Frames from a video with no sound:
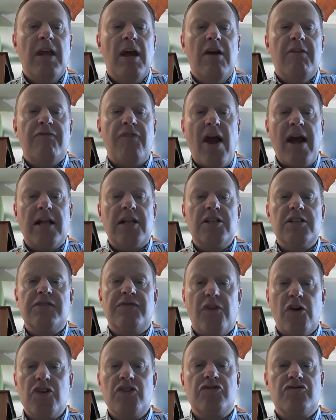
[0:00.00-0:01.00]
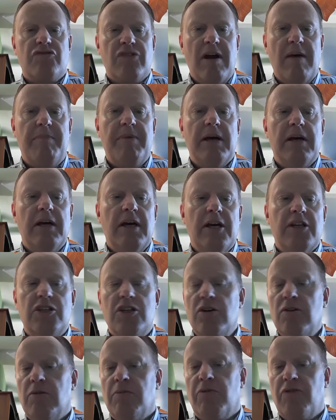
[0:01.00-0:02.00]
Franklin's first trip
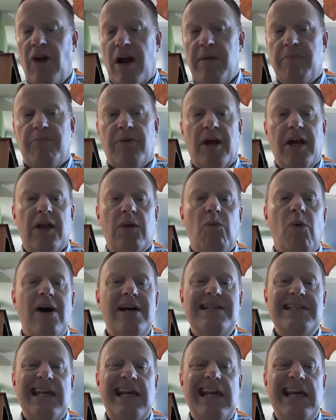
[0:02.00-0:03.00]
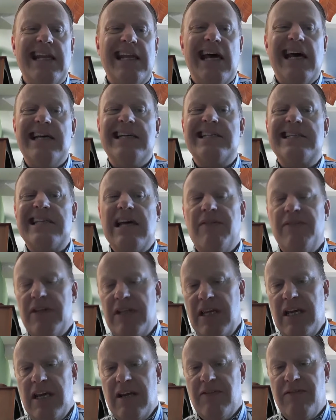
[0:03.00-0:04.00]
to Great Britain was in
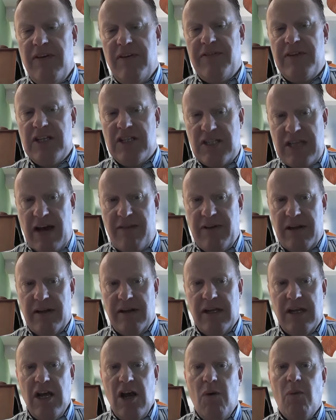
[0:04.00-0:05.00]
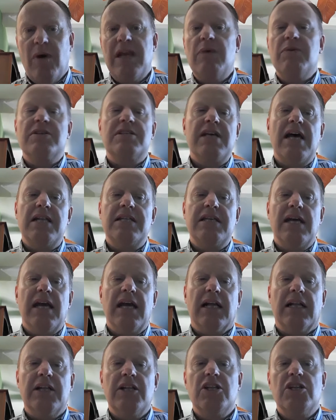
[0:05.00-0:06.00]
1757, when he was sent to
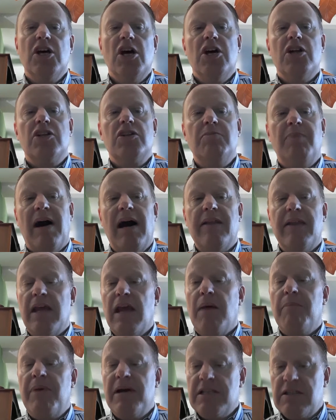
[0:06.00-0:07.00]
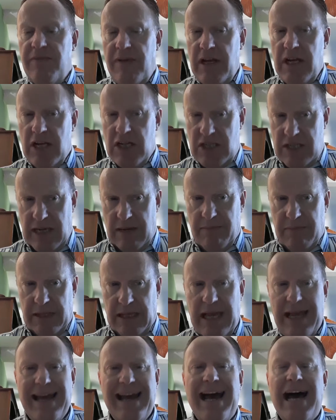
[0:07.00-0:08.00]
England by the Pennsylvania
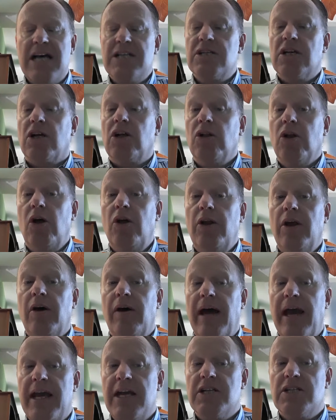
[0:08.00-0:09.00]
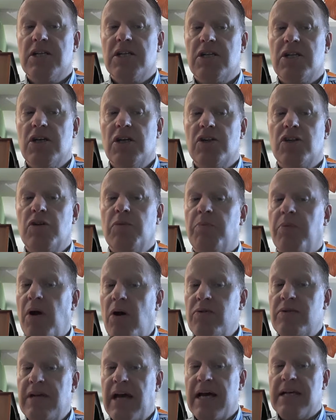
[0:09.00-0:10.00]
Assembly as a colonial agent to
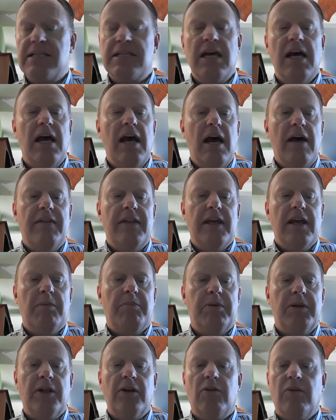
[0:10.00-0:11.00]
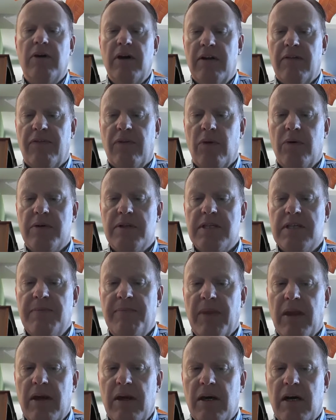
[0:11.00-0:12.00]
protest the political influence
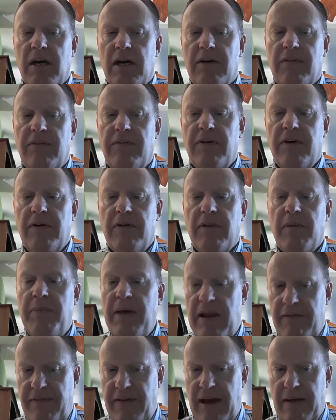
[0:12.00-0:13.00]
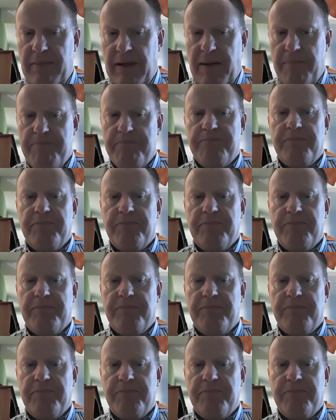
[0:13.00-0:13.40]
of the Penn family.